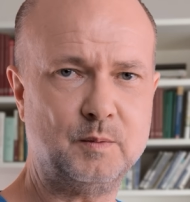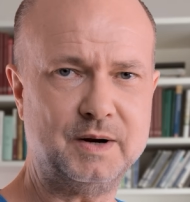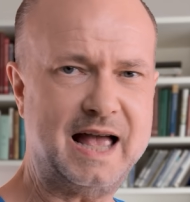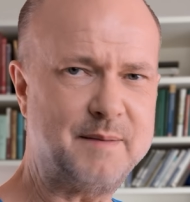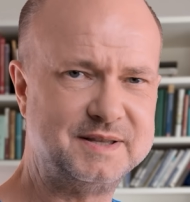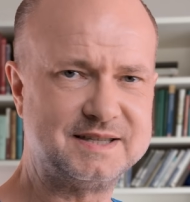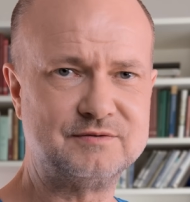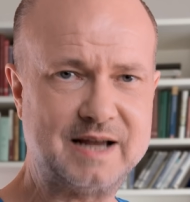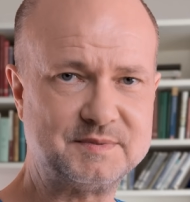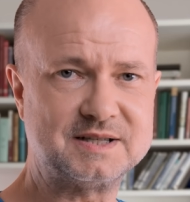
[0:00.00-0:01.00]
what happens
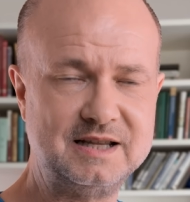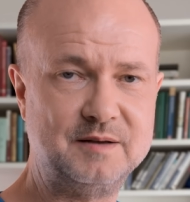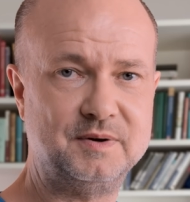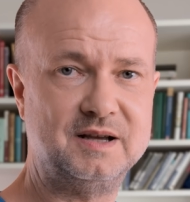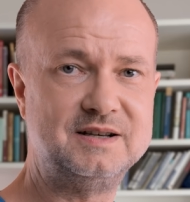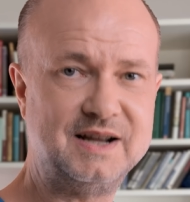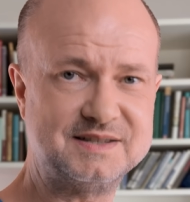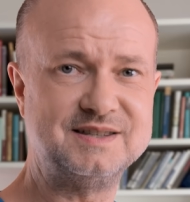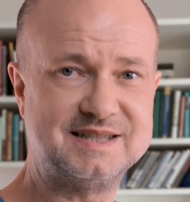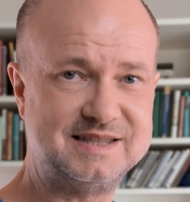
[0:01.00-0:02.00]
in REM sleep
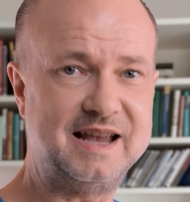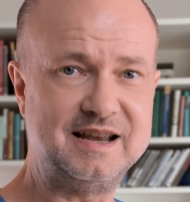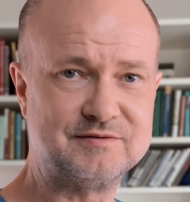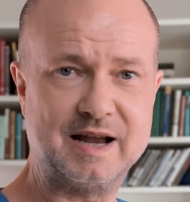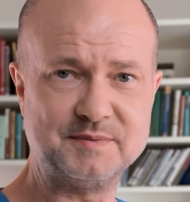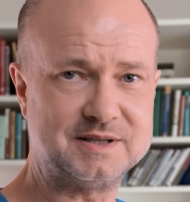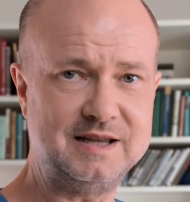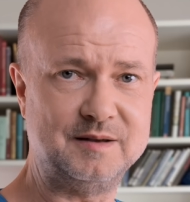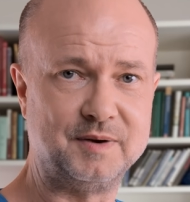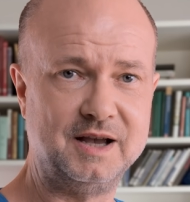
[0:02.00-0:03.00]
doesn't stay in REM
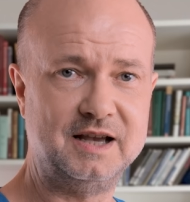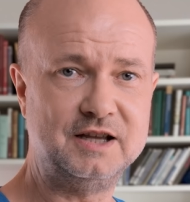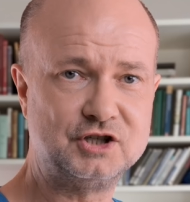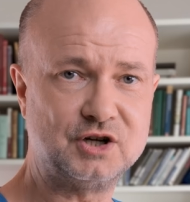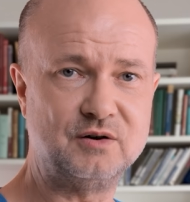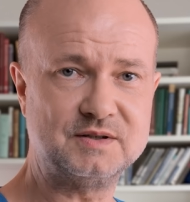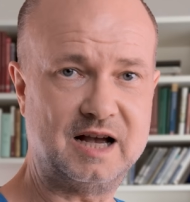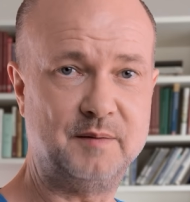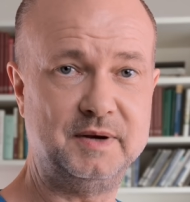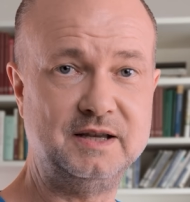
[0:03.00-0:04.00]
sleep. It shows
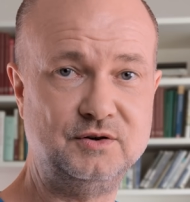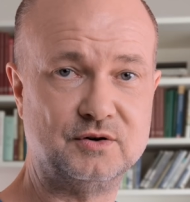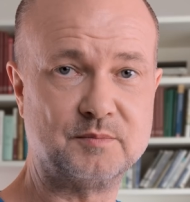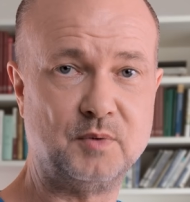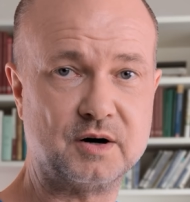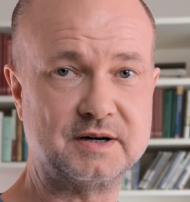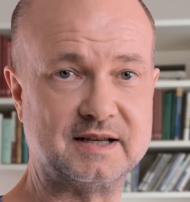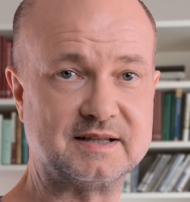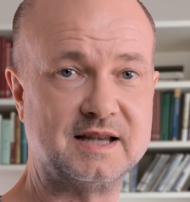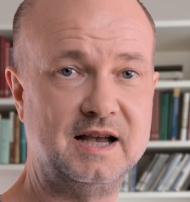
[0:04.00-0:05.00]
up in your
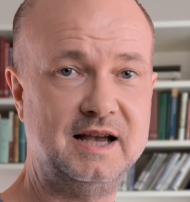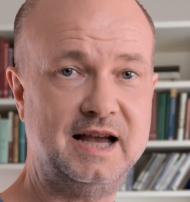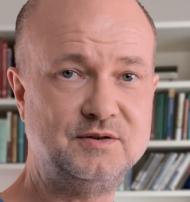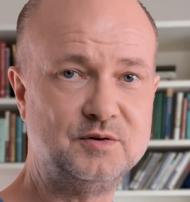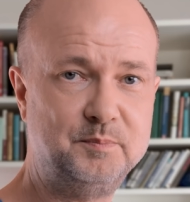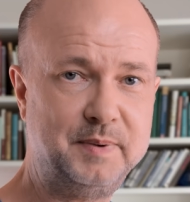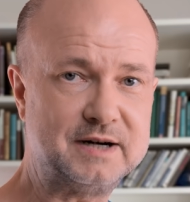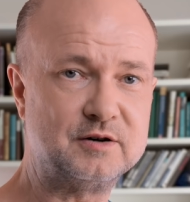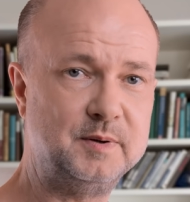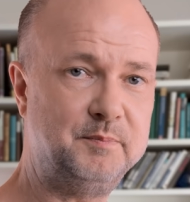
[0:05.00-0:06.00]
mornings, and you'd
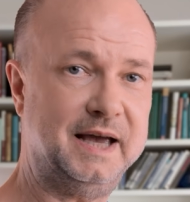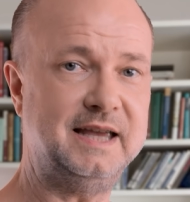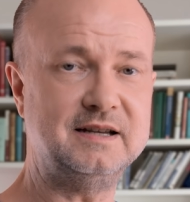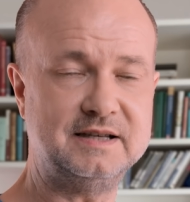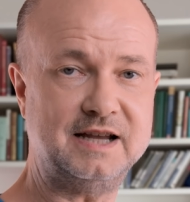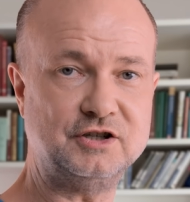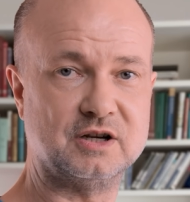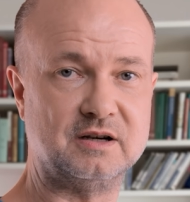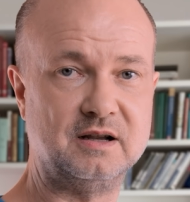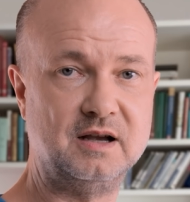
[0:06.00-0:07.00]
better be paying
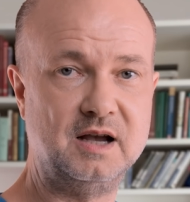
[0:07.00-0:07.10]
attention.